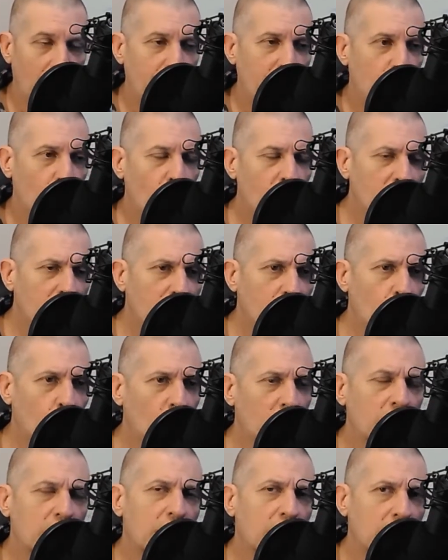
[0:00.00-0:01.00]
I mean, one
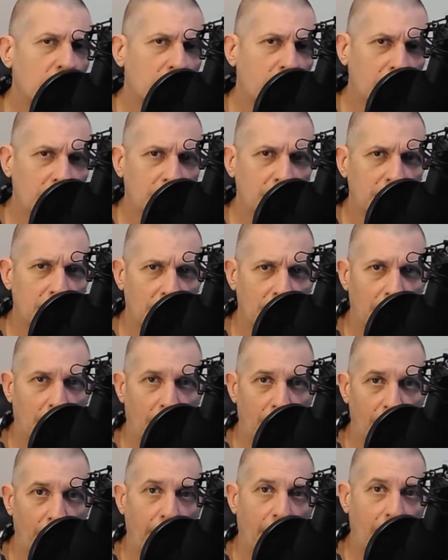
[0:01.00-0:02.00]
of the things that
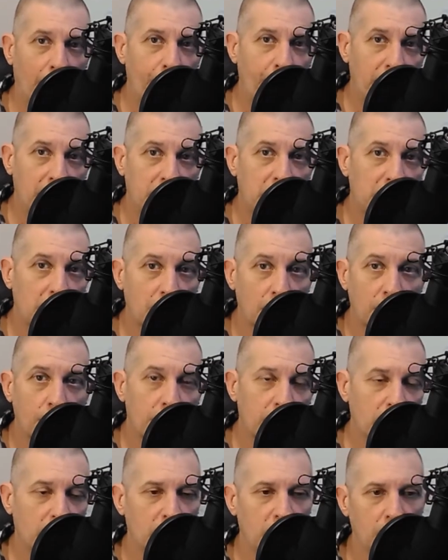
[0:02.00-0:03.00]
I pitched
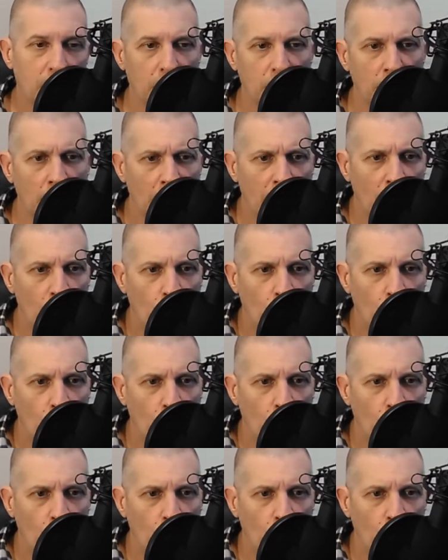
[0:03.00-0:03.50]
him to do